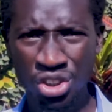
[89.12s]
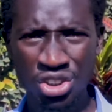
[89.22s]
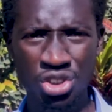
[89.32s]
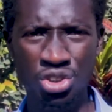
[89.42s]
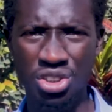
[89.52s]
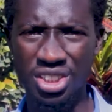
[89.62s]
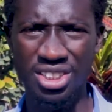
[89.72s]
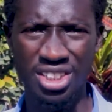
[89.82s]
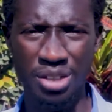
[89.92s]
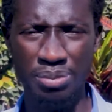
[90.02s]

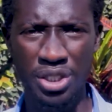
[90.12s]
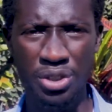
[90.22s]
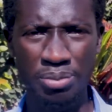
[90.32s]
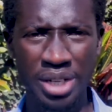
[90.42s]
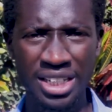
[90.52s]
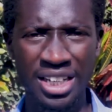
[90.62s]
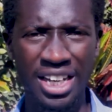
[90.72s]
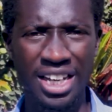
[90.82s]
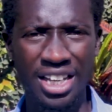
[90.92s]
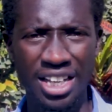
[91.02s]
resources can be human,
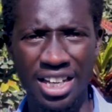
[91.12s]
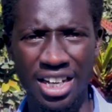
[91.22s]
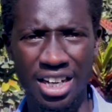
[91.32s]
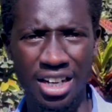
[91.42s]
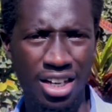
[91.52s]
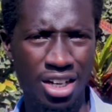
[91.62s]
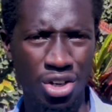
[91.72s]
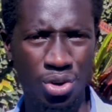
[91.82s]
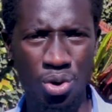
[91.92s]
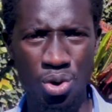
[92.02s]

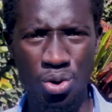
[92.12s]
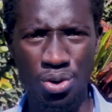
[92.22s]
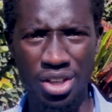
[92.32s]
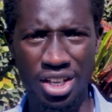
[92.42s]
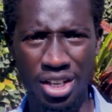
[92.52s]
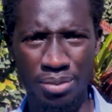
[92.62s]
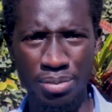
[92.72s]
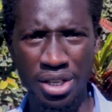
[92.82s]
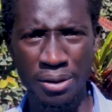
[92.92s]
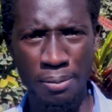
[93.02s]
or they can
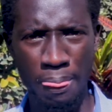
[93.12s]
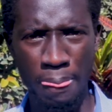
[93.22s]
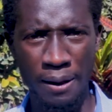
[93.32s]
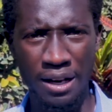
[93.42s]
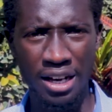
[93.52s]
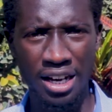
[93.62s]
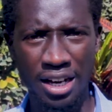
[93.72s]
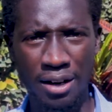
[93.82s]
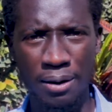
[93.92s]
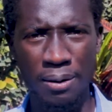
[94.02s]
be
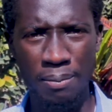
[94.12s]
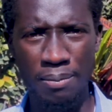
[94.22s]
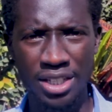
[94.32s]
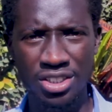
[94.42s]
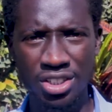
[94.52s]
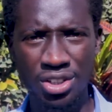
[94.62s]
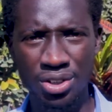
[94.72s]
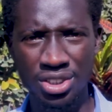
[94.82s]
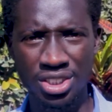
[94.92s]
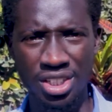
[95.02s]

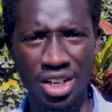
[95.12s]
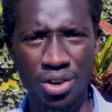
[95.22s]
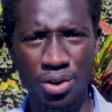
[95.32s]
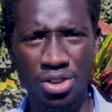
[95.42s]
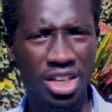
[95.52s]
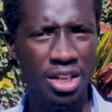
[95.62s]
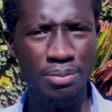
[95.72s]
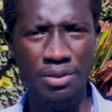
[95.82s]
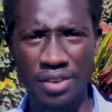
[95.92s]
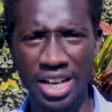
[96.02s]
materials, or they can
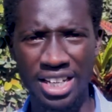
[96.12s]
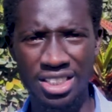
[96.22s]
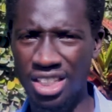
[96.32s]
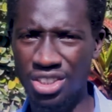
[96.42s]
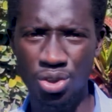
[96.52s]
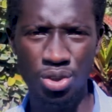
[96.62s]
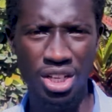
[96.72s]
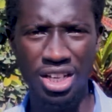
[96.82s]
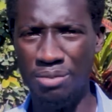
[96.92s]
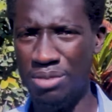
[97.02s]
be finances, or
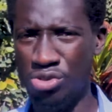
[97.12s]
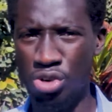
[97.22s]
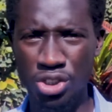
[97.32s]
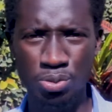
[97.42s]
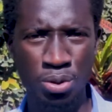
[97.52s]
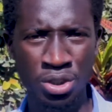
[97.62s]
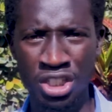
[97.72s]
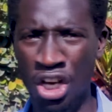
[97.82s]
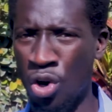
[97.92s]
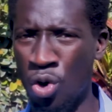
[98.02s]
they can be transport,
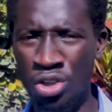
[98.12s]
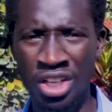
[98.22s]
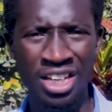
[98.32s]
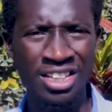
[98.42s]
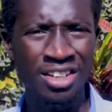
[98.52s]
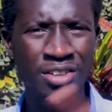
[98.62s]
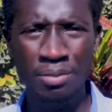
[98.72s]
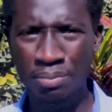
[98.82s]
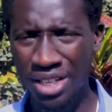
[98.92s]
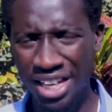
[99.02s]
or they
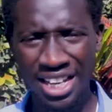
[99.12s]
can be